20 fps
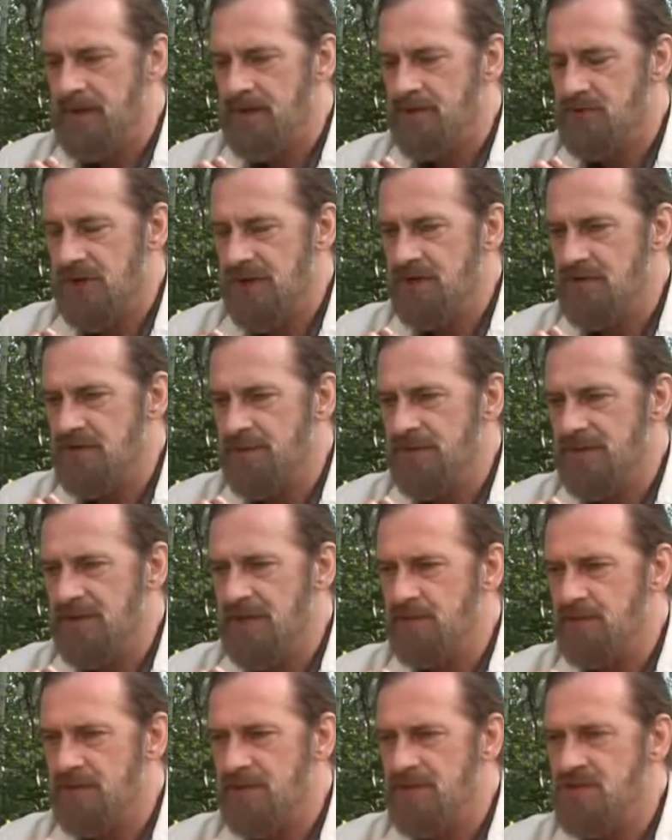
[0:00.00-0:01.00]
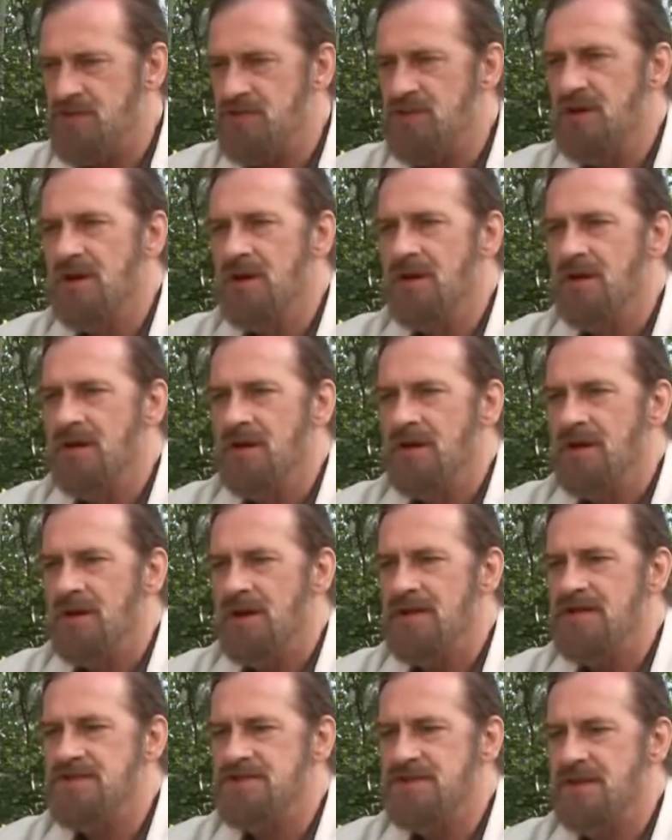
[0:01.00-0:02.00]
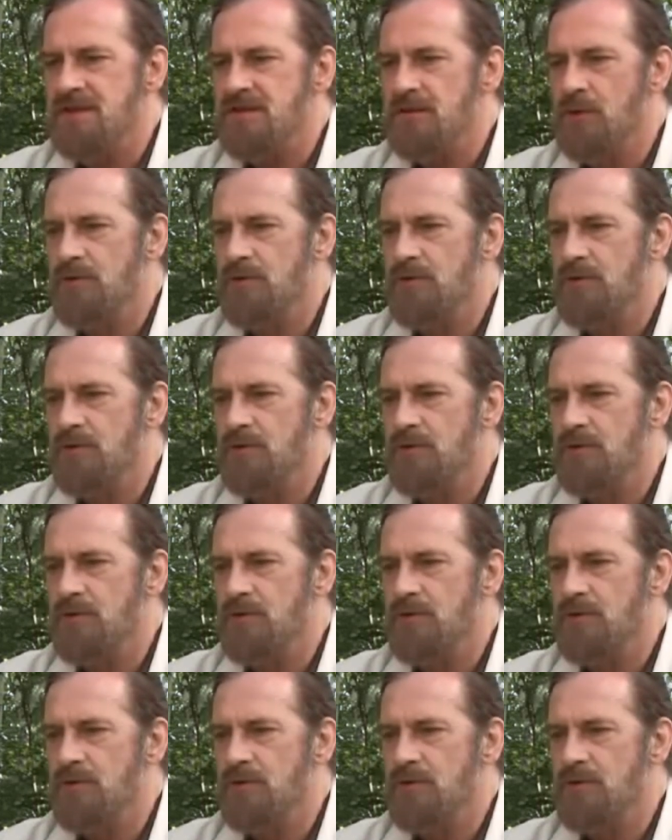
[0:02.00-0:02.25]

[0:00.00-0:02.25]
trained from Cambridge, and sent